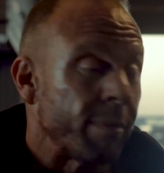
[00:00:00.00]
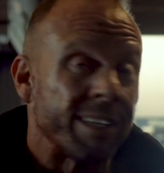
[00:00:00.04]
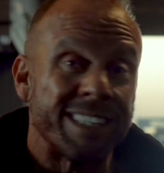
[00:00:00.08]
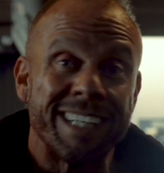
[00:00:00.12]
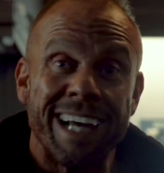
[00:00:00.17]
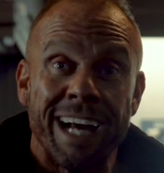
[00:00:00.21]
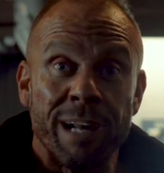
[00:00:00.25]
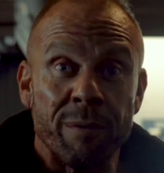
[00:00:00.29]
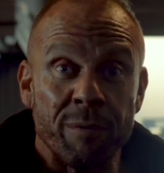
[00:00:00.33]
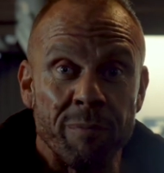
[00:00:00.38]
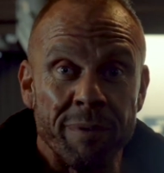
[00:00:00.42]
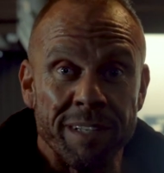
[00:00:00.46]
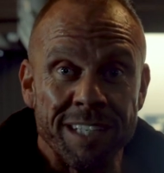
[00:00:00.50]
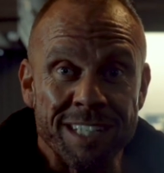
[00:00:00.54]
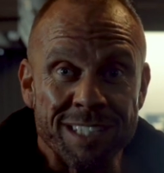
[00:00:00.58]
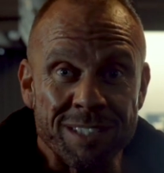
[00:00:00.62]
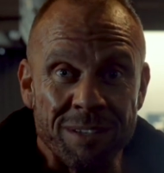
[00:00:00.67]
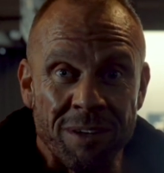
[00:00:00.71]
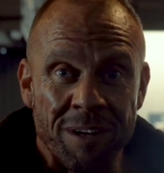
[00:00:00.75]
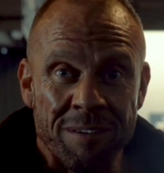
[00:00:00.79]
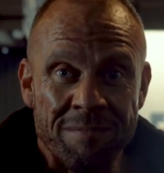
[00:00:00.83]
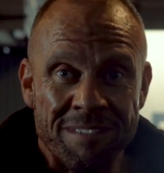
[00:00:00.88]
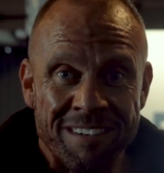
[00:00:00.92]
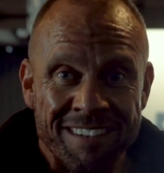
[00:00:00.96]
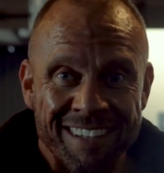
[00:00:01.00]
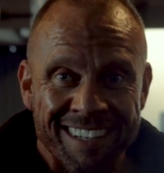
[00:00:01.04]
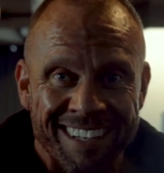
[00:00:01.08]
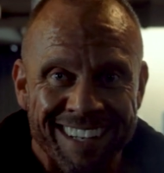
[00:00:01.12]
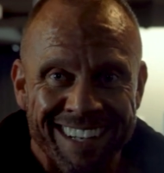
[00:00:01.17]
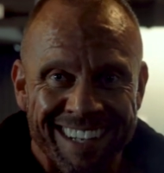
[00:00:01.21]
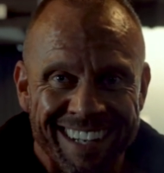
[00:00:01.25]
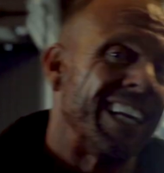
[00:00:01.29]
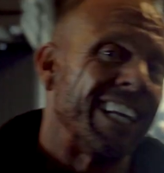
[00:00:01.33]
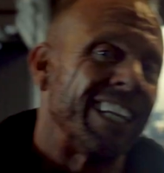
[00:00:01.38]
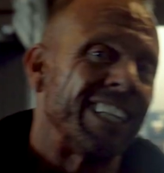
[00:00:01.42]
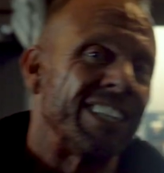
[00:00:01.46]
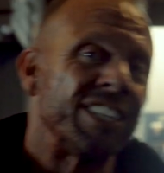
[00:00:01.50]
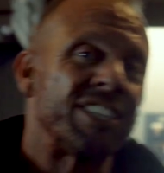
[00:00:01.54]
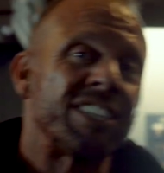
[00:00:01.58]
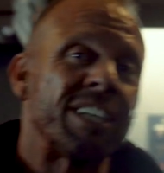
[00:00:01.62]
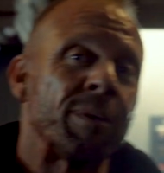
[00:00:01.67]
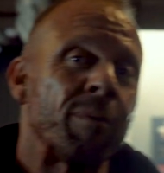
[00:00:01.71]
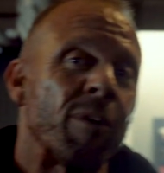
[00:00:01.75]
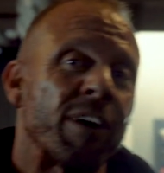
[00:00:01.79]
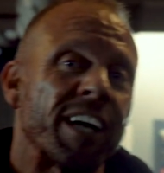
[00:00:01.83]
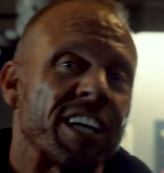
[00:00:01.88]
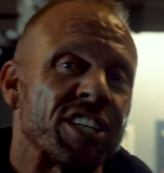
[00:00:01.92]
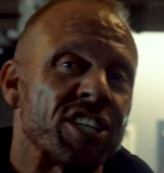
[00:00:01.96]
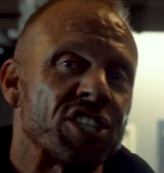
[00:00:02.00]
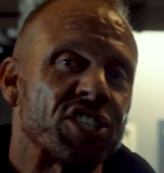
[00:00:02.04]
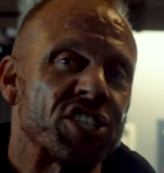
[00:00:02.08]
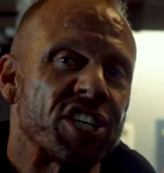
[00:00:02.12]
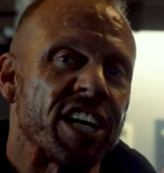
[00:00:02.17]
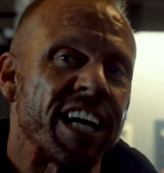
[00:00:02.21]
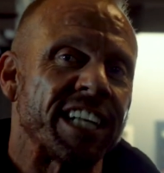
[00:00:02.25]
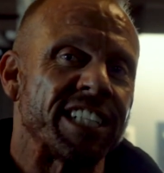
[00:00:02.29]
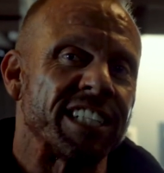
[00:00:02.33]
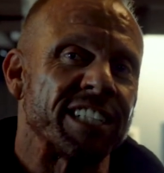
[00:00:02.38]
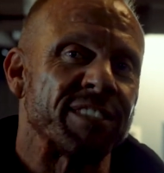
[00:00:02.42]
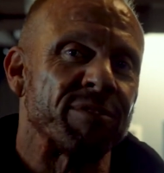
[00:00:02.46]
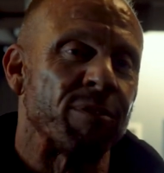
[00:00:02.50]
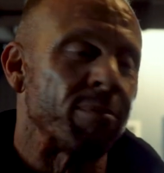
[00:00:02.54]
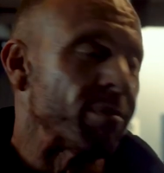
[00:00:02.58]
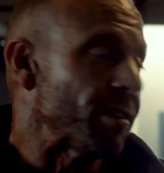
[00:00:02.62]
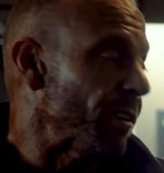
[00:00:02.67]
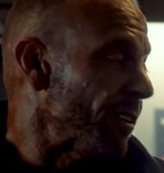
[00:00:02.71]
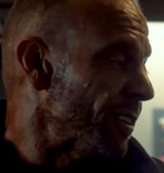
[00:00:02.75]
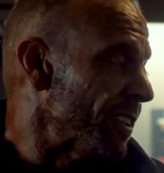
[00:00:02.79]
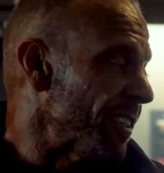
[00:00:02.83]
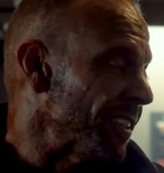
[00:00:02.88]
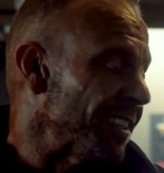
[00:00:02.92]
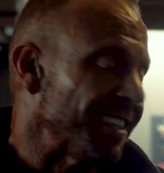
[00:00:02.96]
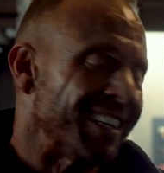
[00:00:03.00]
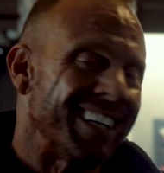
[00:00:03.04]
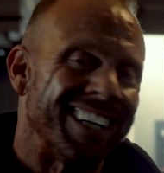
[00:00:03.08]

my dad with me this time. You see where I get the genetics from, can't you?